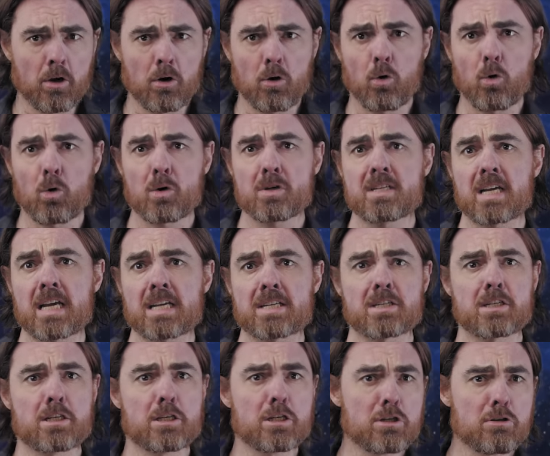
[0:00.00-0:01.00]
Or
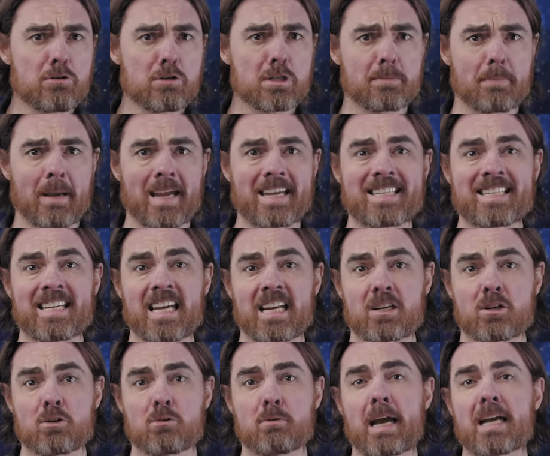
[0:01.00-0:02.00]
does new space get
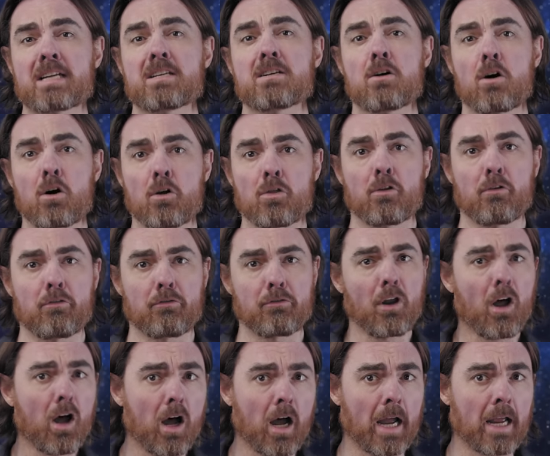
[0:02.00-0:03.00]
created on the
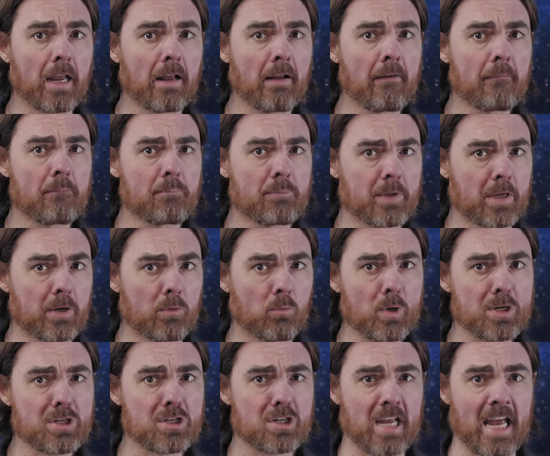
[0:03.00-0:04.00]
fly, in
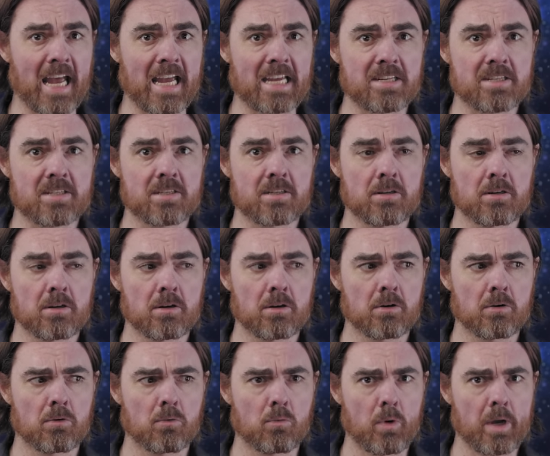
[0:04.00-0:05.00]
which case,
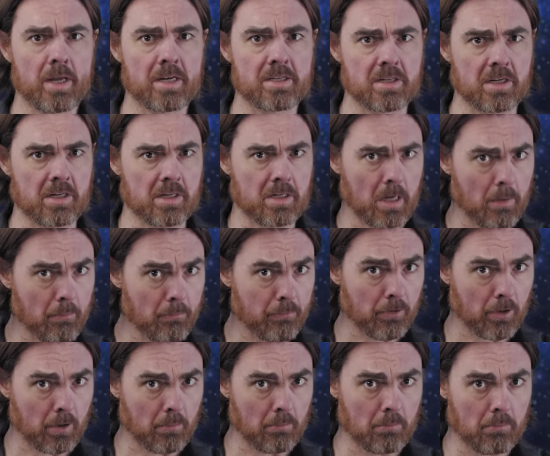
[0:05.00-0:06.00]
where does it come
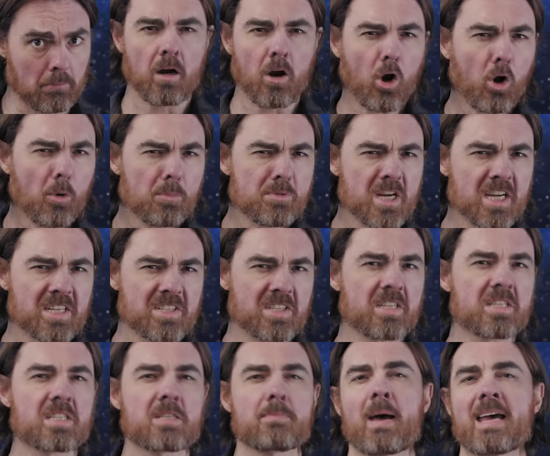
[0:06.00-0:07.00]
from? Objects
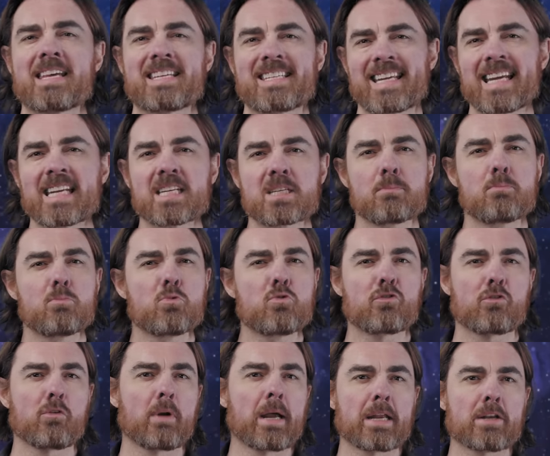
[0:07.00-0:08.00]
in space tend to
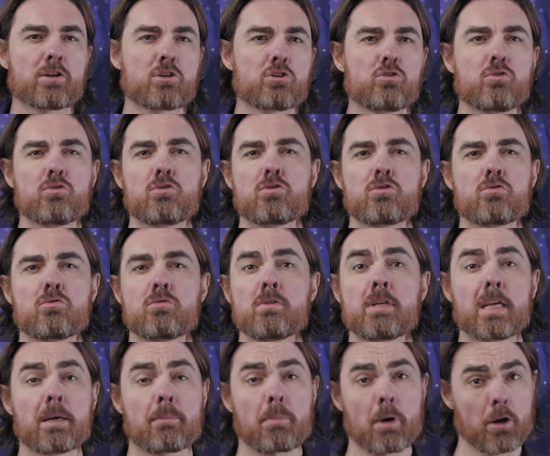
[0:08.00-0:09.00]
move around due to
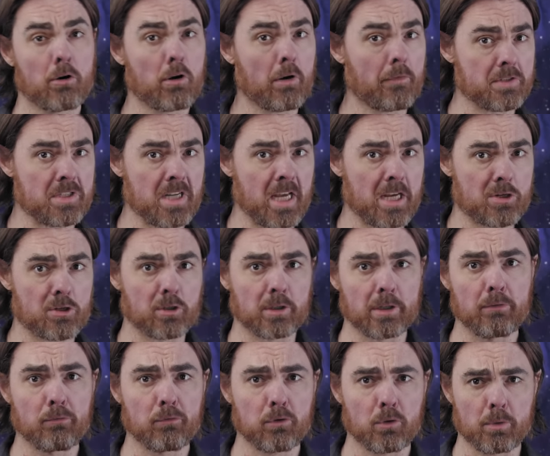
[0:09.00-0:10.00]
nearby gravitational
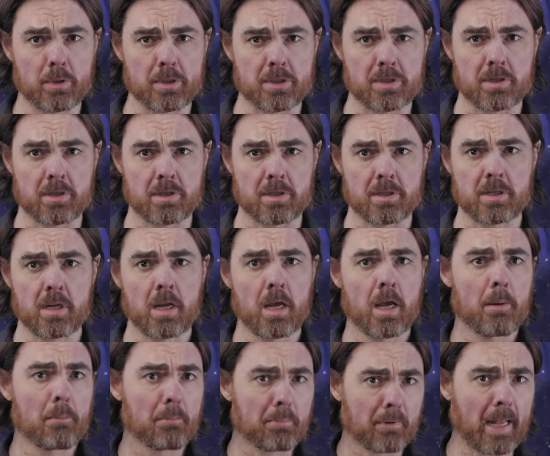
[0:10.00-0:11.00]
influences.
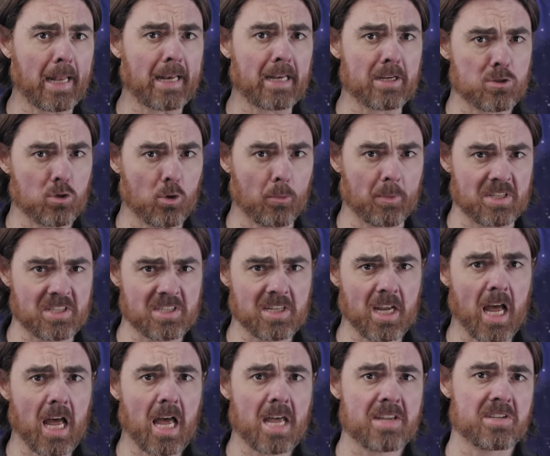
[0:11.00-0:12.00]
Planets orbit
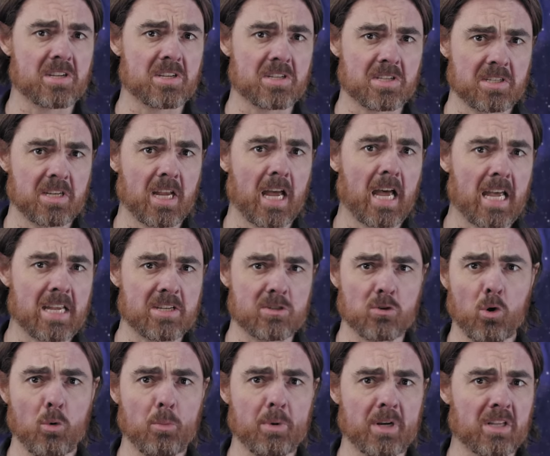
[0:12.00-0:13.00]
stars, stars
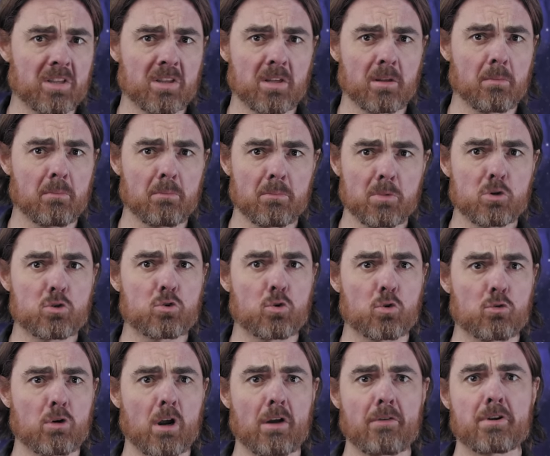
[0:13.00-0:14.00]
orbit in the mutual
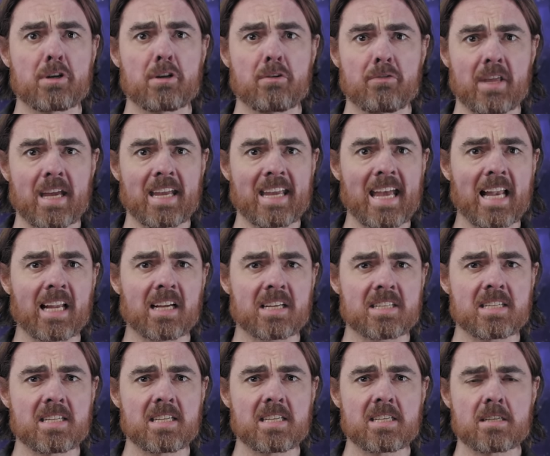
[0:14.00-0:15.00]
gravity of their
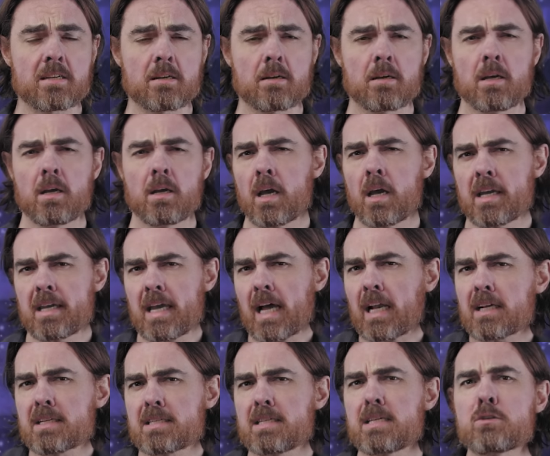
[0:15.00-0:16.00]
galaxies,
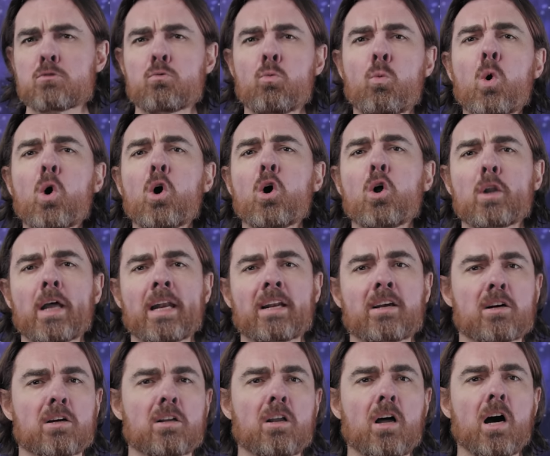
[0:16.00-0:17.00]
galaxies whirl and
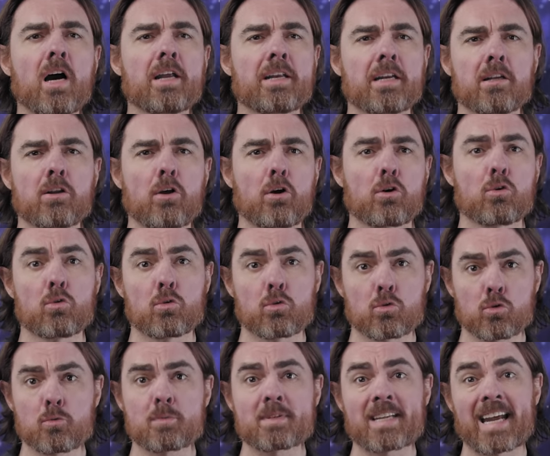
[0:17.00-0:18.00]
collide in local
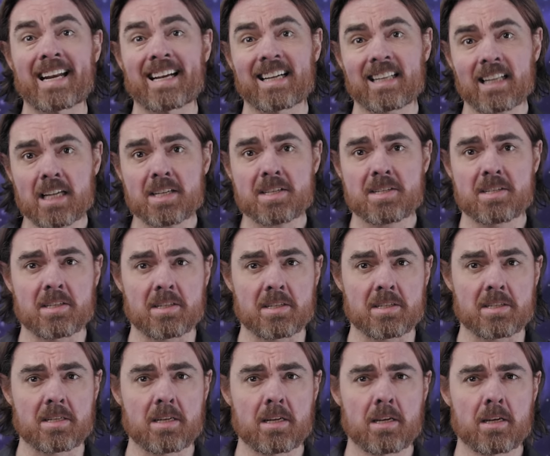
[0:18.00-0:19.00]
groups and
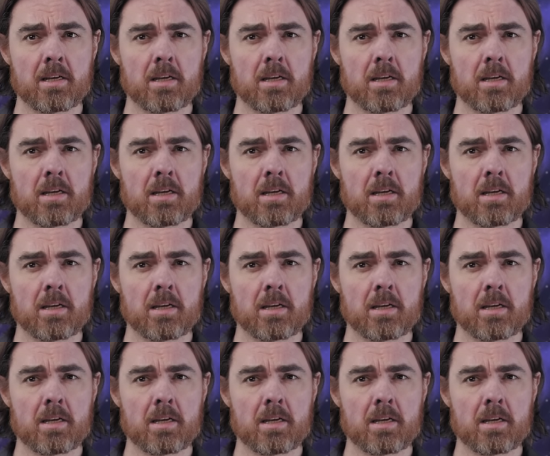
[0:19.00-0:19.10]
clusters.